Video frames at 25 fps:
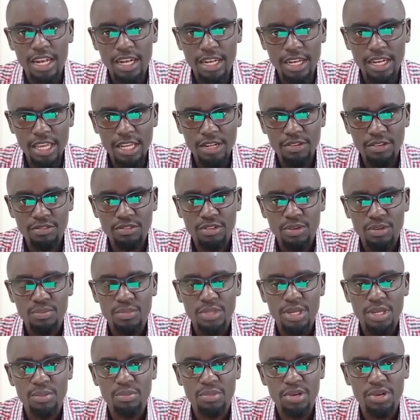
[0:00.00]
Learn from
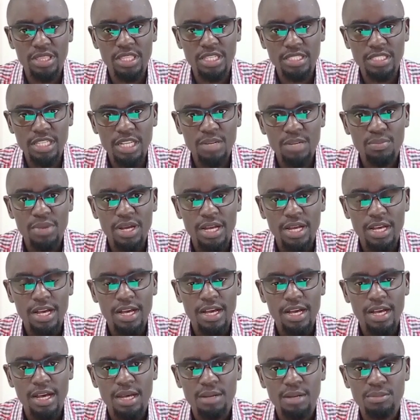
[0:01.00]
them when the setback
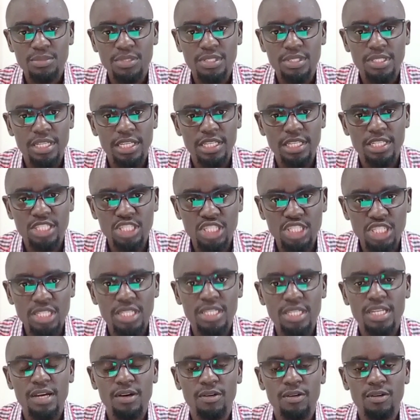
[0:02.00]
comes.
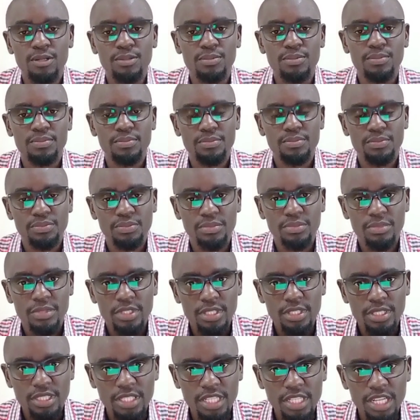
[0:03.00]
Sit down,
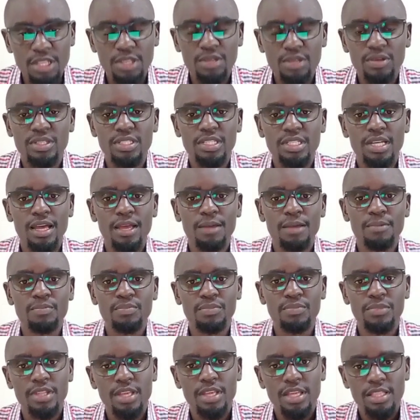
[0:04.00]
take your
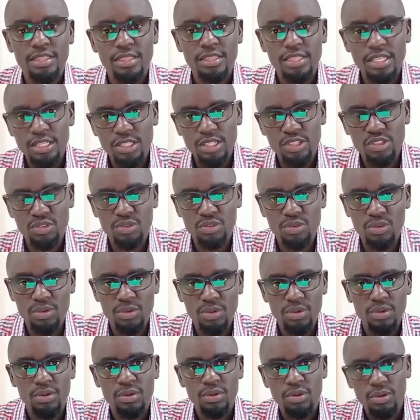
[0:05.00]
time, think through
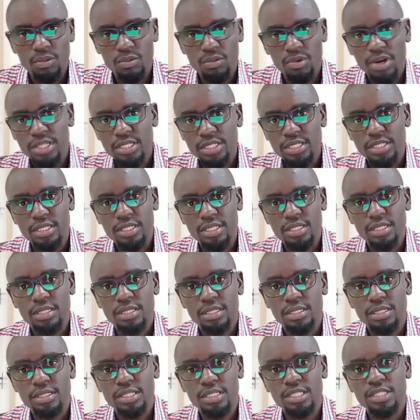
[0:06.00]
what
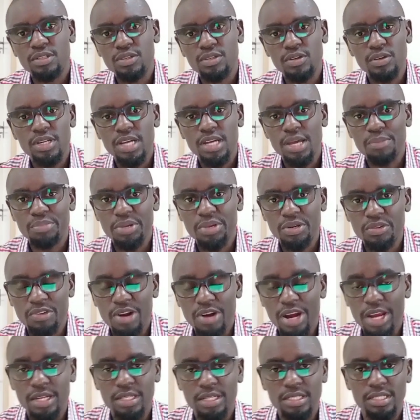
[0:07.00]
did not happen
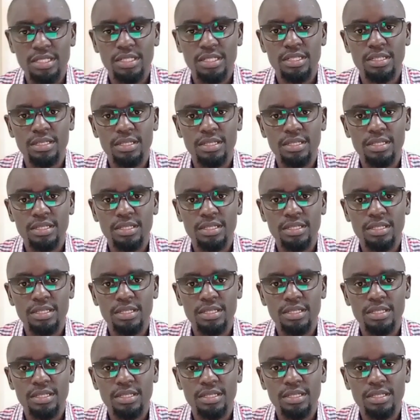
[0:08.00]
right.